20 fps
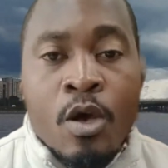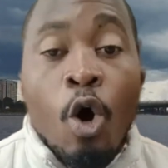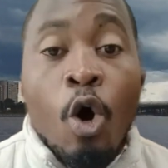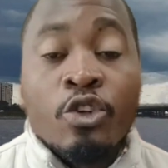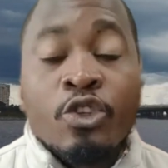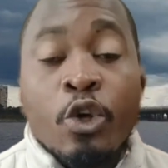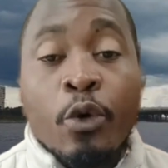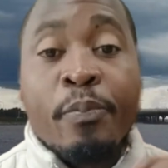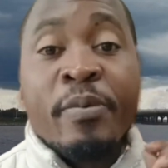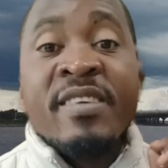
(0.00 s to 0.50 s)

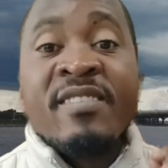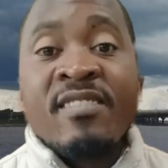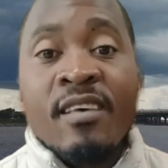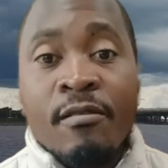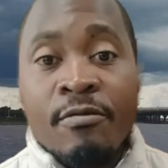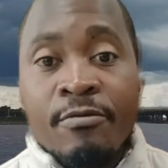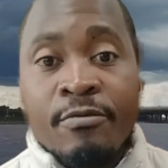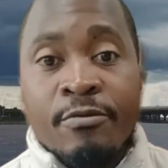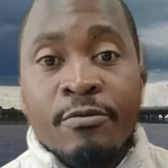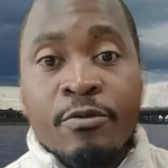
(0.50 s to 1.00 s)
Also, be
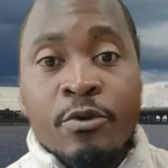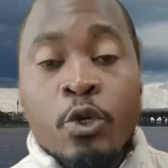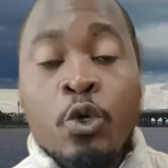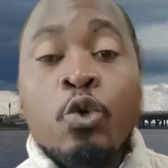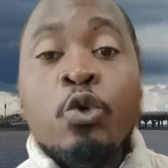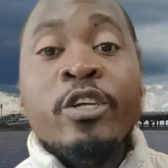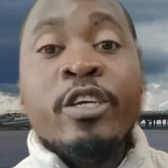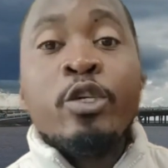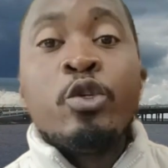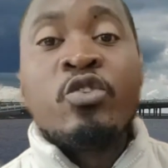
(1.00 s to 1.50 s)
safe.
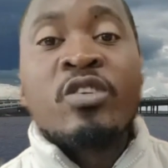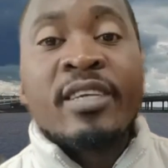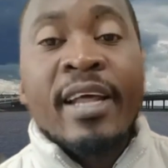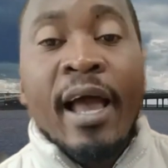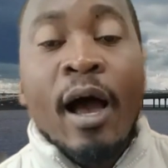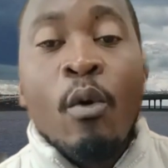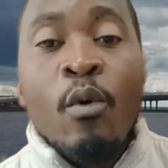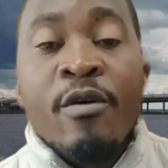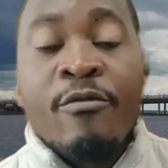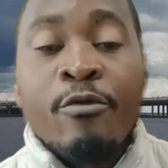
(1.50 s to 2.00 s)
You need to stay
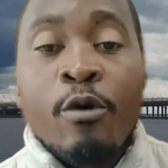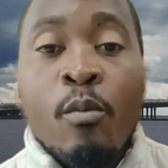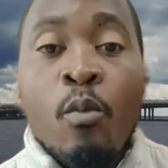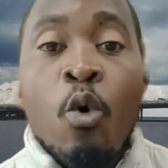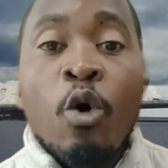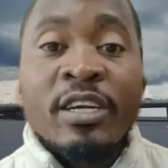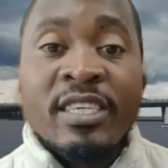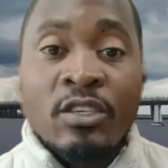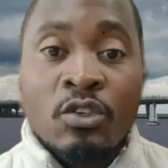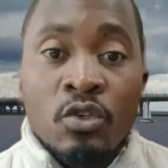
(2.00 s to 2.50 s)
away from
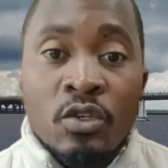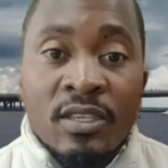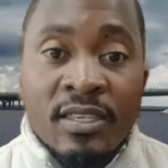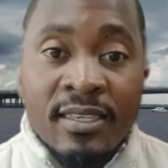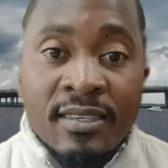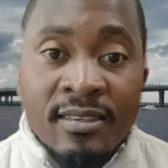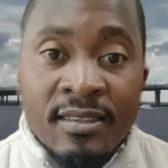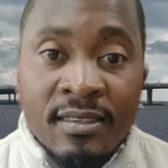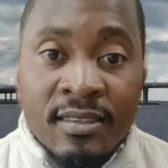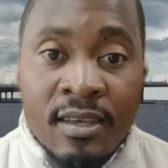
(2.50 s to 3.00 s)
water
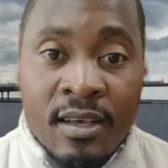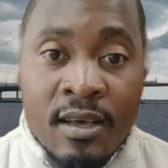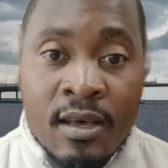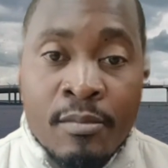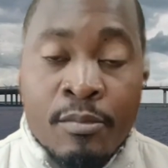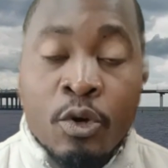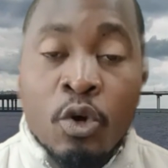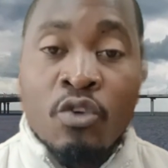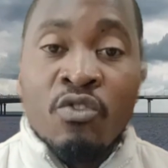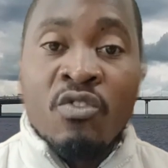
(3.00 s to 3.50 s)
sources,
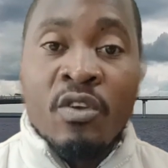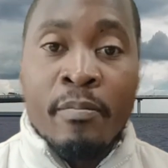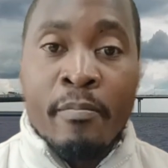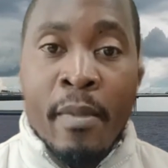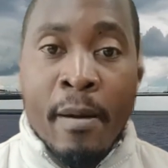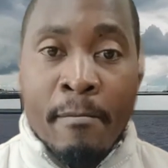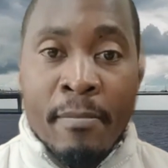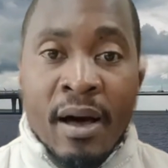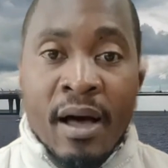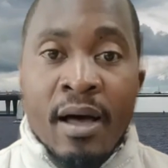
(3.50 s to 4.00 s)
because
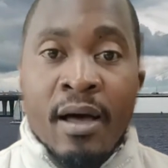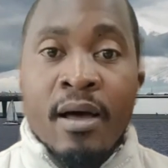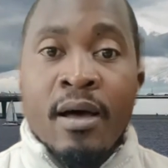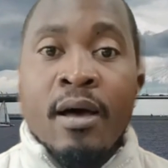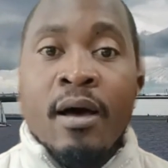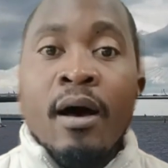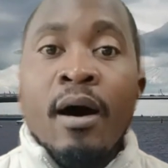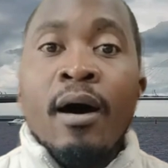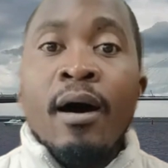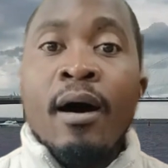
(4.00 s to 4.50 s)
remember,
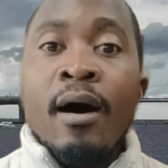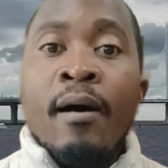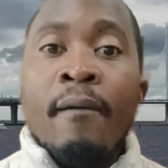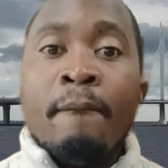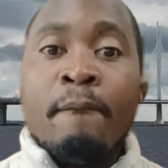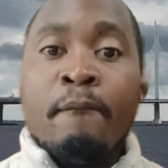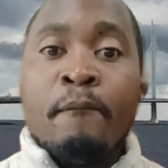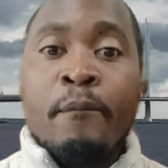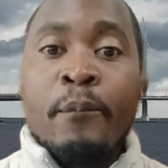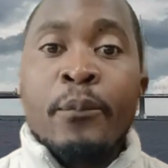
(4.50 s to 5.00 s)

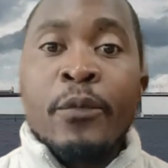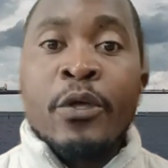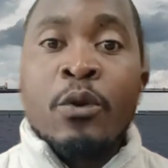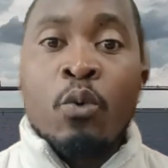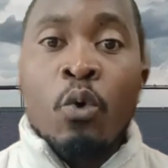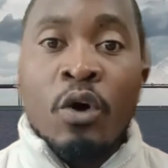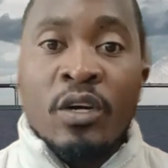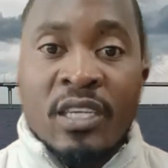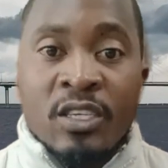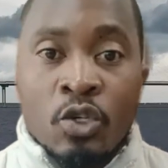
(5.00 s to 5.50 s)
in
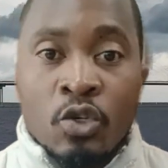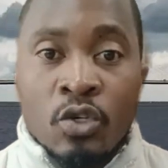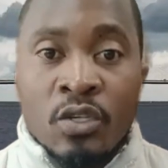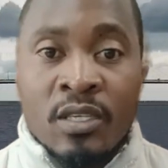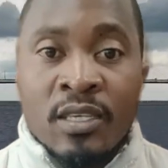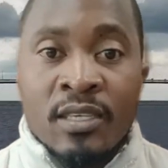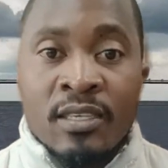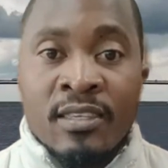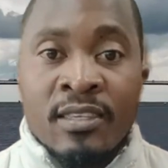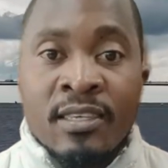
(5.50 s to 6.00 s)
water
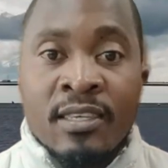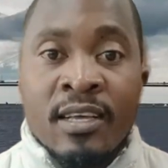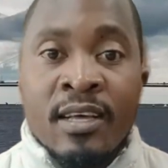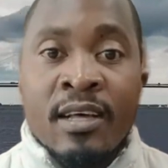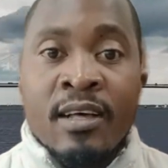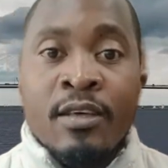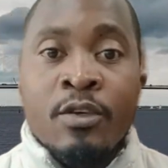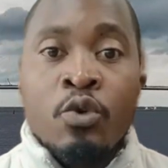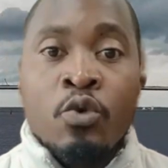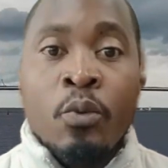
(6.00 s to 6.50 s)
sources,
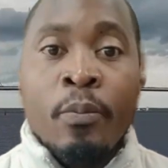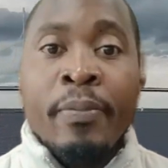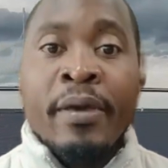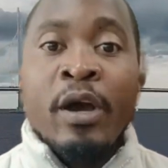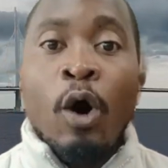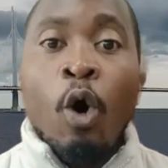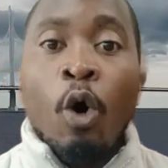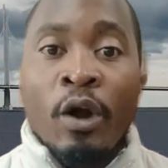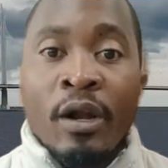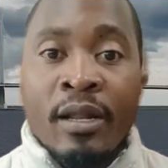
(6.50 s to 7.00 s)
you'll be
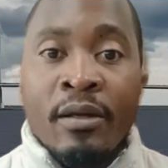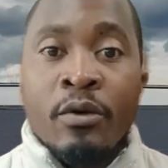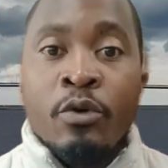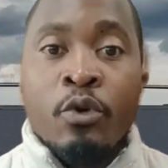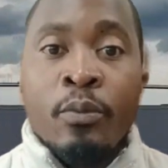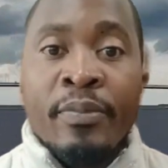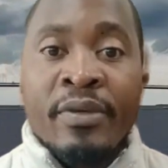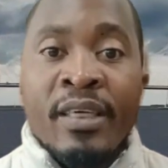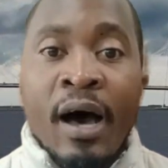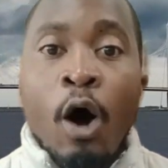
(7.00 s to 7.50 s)

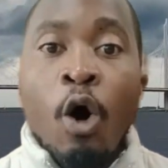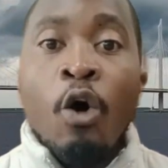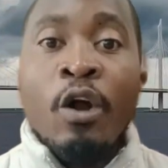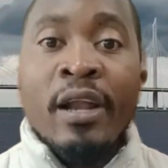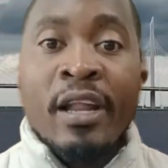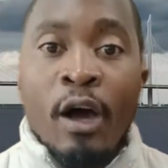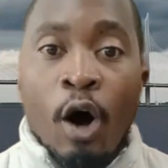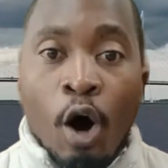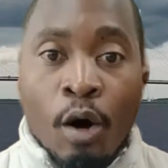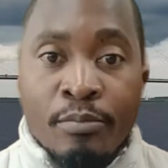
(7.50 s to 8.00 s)
the
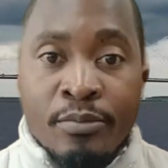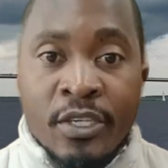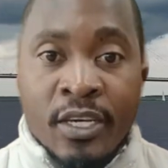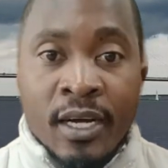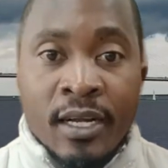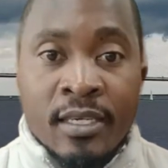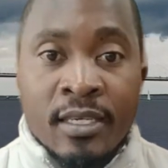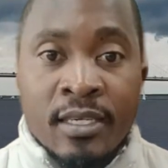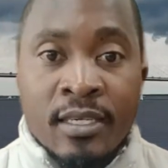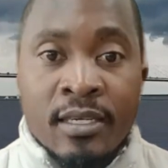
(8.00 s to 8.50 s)
only
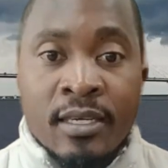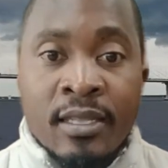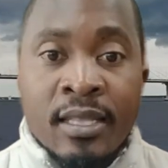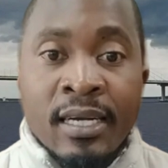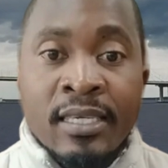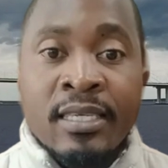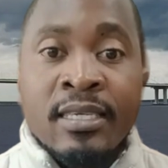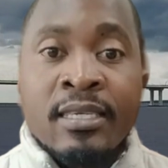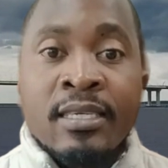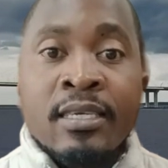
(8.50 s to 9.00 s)
object
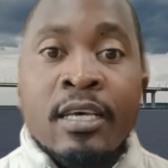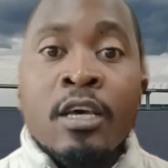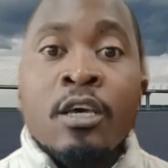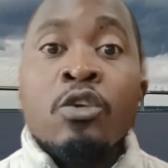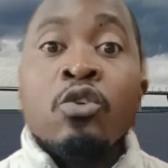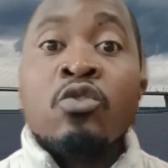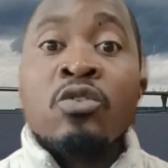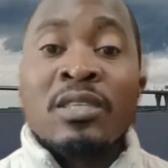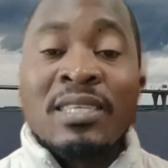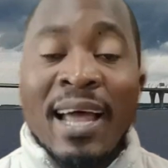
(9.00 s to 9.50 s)
that is
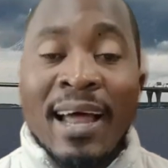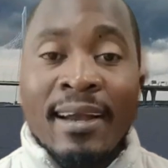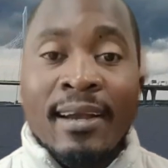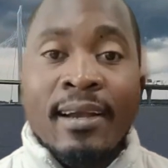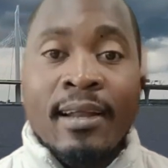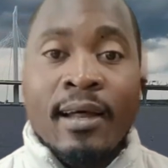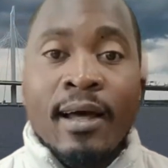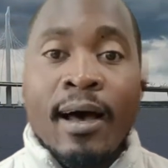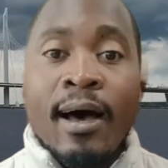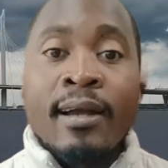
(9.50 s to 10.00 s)
you
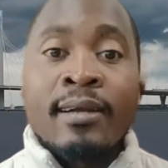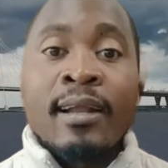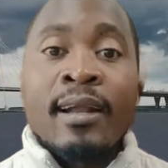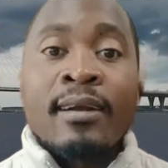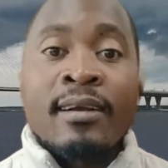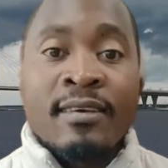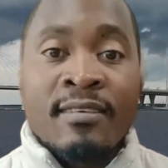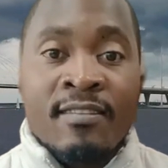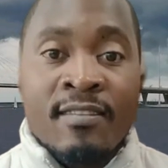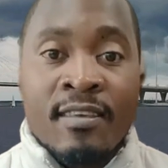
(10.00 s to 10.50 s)
stand at a
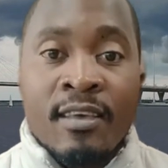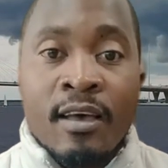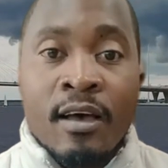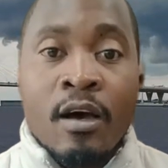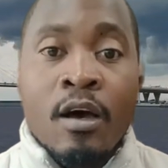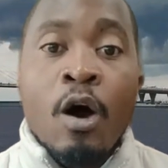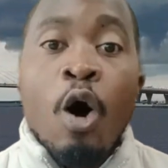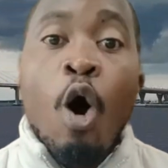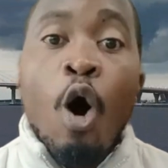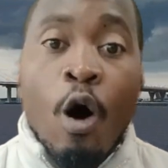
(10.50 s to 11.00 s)
risk
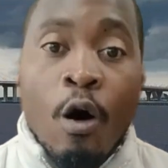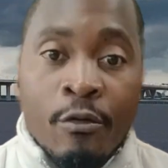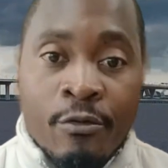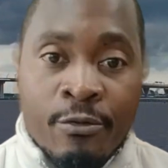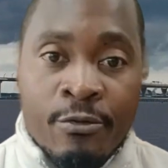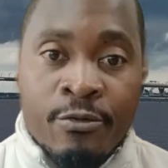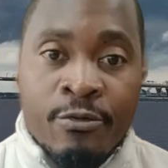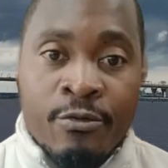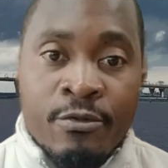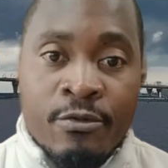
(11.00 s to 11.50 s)
of
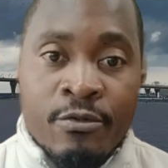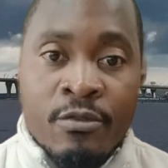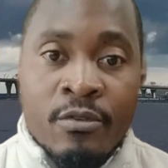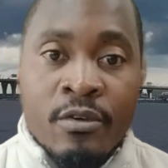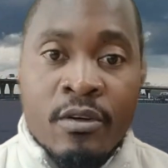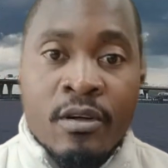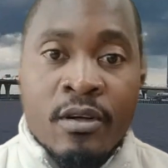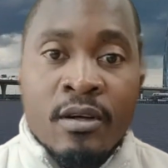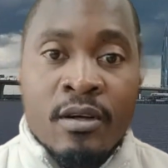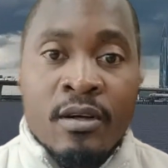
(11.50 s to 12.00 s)

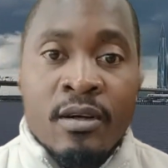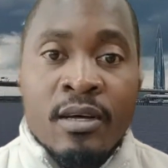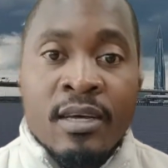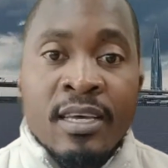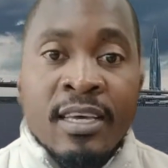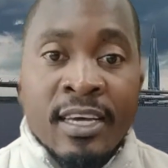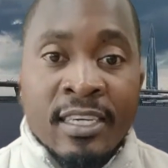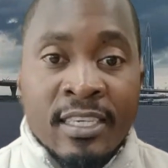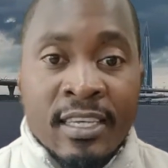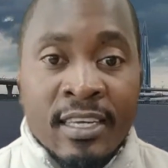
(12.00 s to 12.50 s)

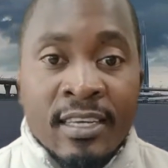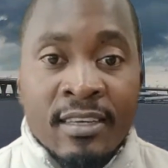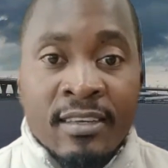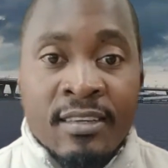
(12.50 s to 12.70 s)
getting